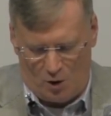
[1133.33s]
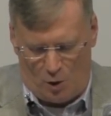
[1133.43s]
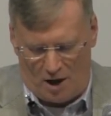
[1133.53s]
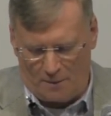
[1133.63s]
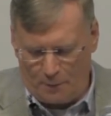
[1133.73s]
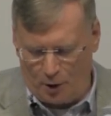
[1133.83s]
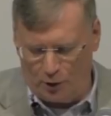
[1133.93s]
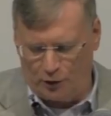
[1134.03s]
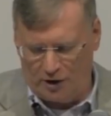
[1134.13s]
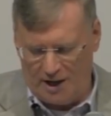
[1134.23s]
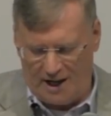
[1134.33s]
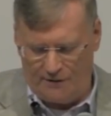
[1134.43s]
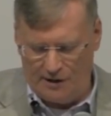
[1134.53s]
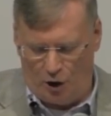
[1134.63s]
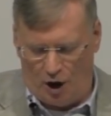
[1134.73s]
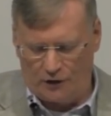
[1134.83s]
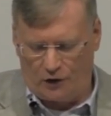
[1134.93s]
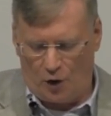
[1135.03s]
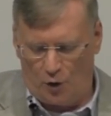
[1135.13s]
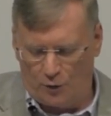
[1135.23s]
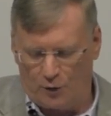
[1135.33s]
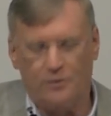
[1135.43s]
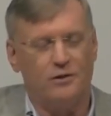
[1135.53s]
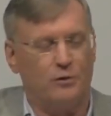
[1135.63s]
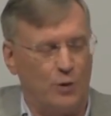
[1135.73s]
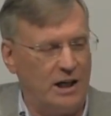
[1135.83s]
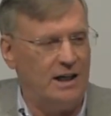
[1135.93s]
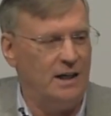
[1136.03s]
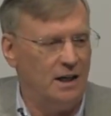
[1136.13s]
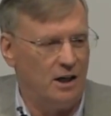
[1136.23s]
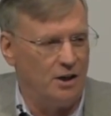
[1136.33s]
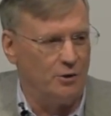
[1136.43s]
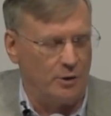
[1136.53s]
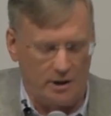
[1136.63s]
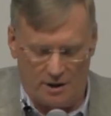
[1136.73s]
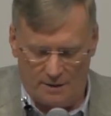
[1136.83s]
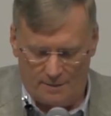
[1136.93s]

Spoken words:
while the Persian navy lost over 300.